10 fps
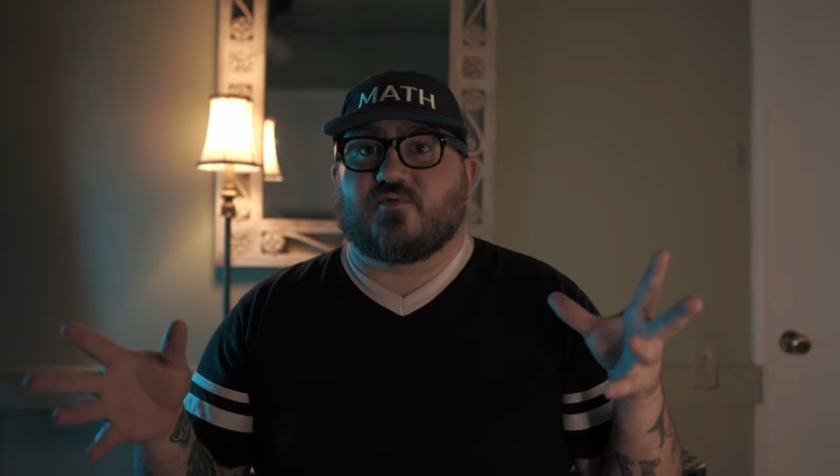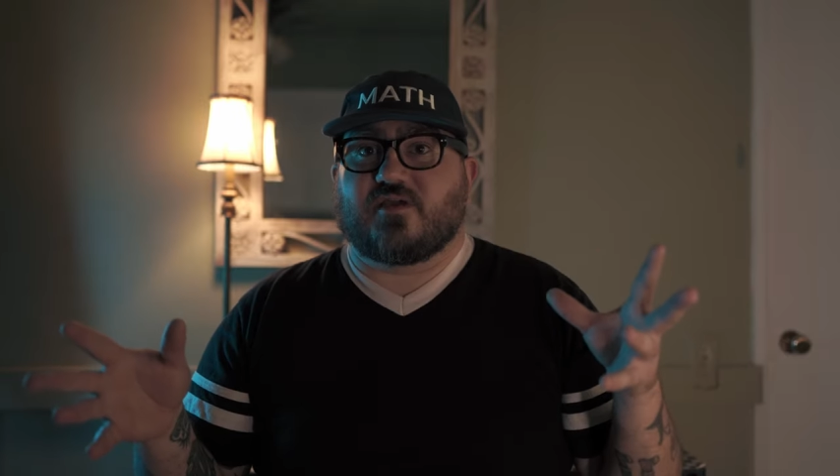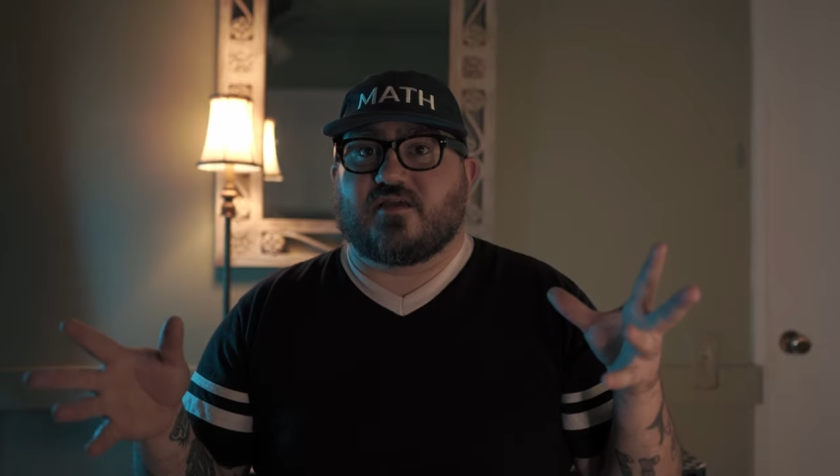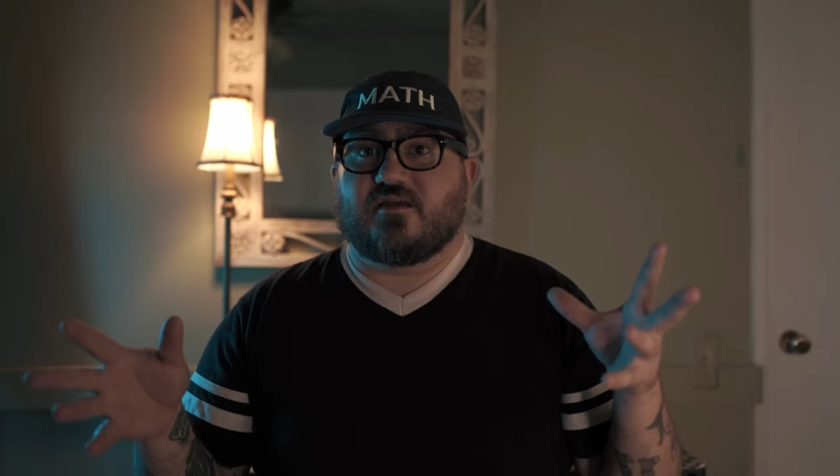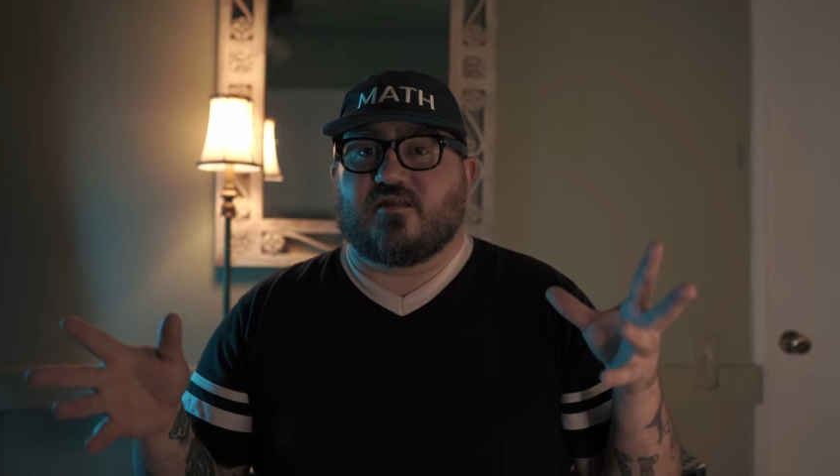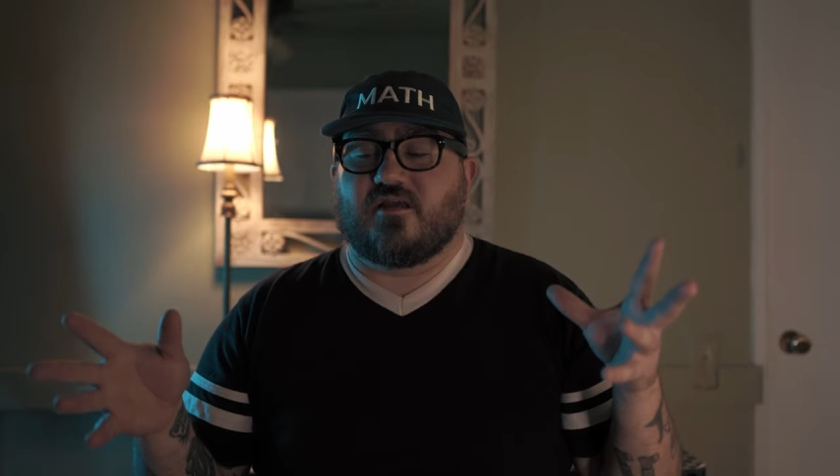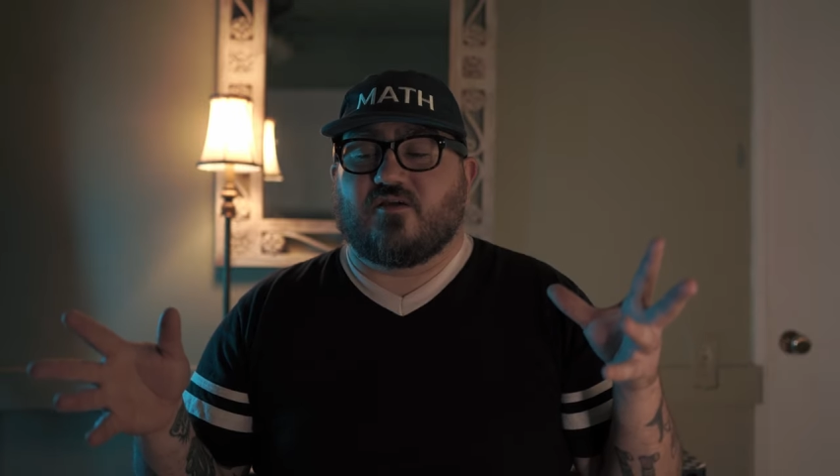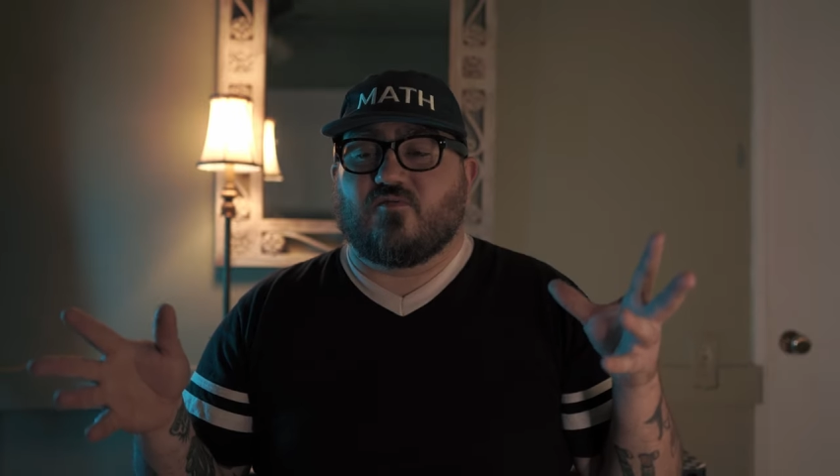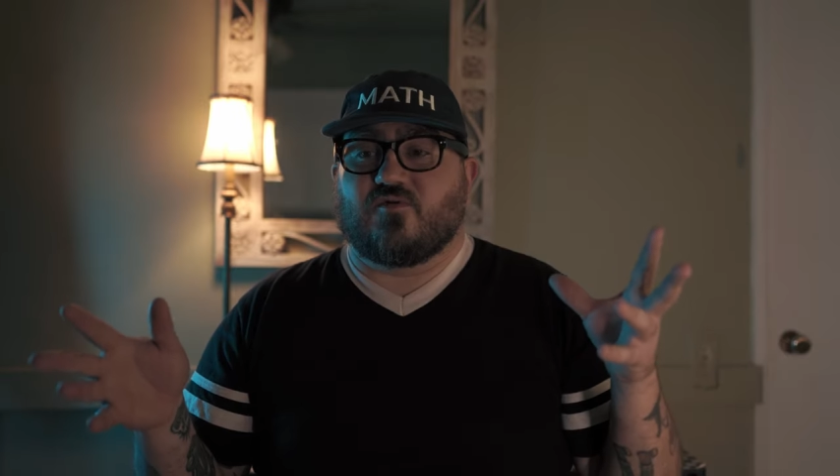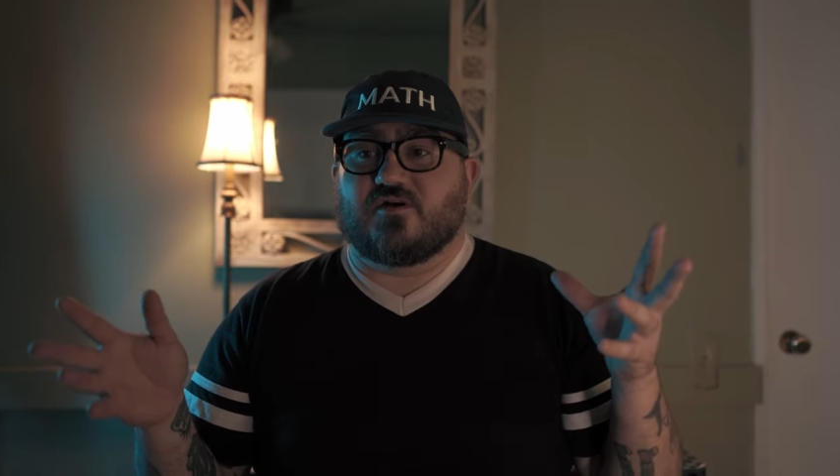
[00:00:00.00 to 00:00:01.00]
weekend
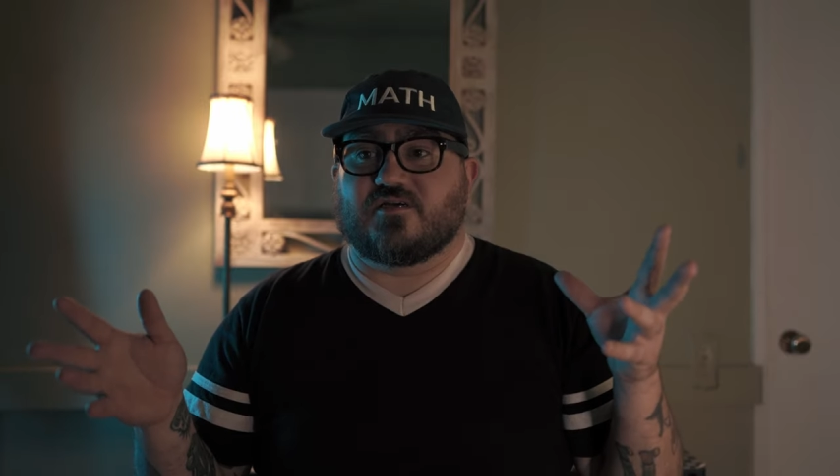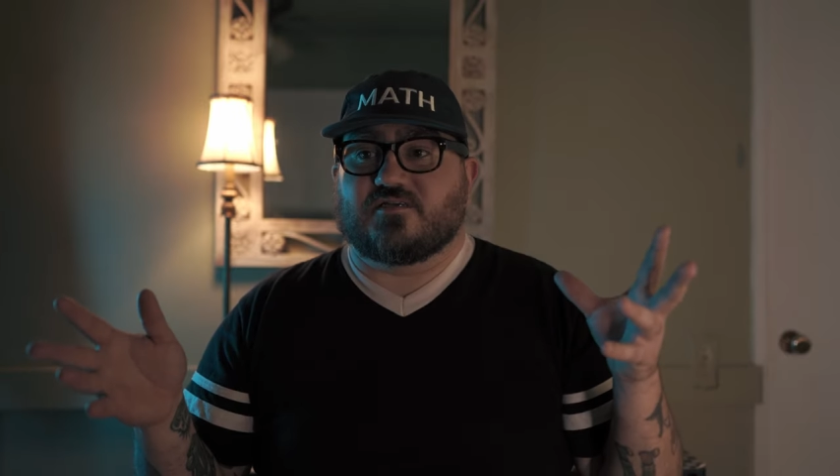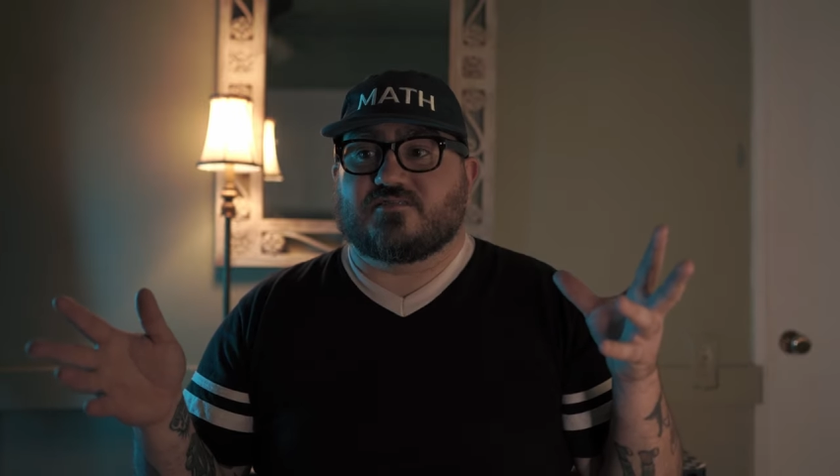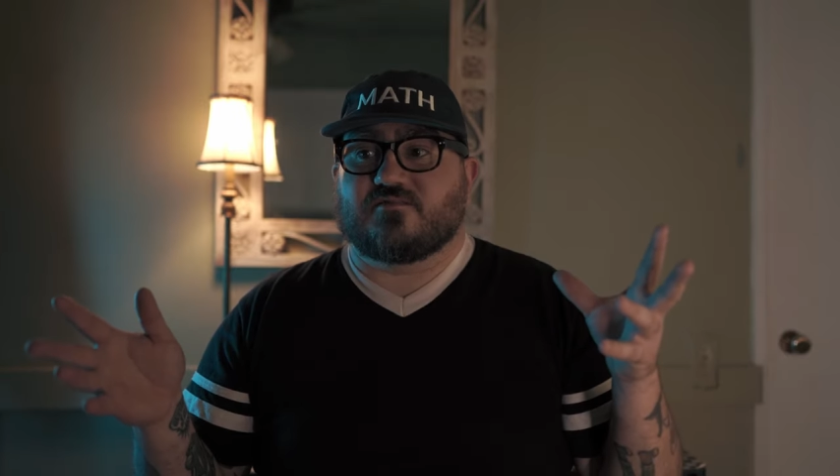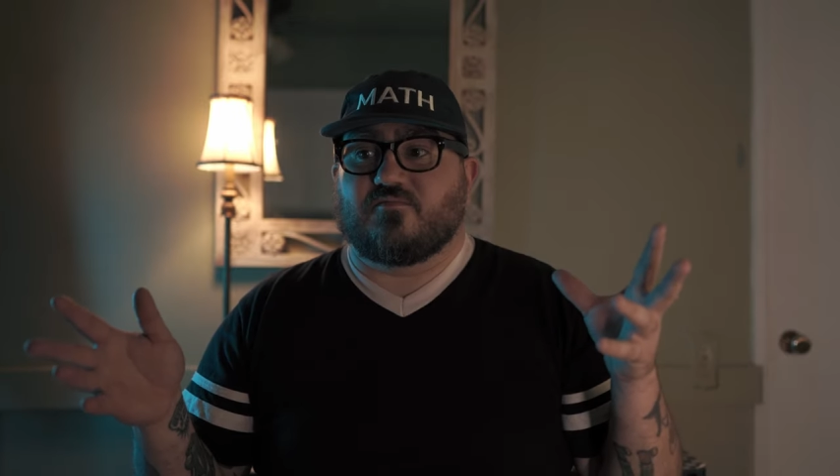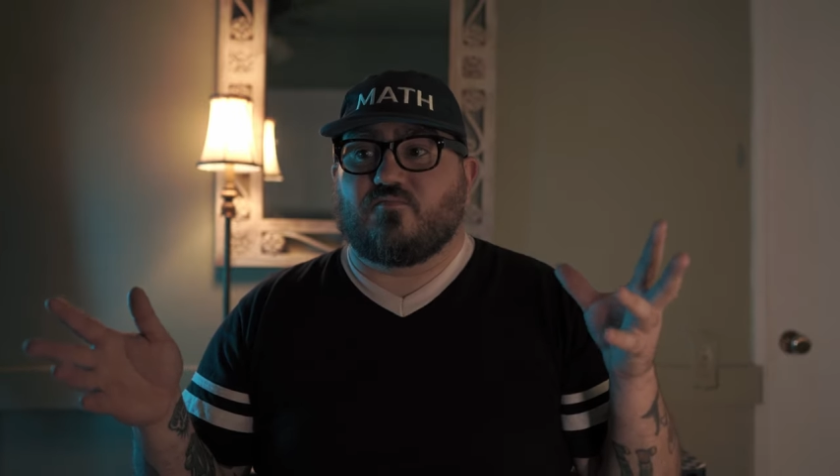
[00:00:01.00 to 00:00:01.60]
it was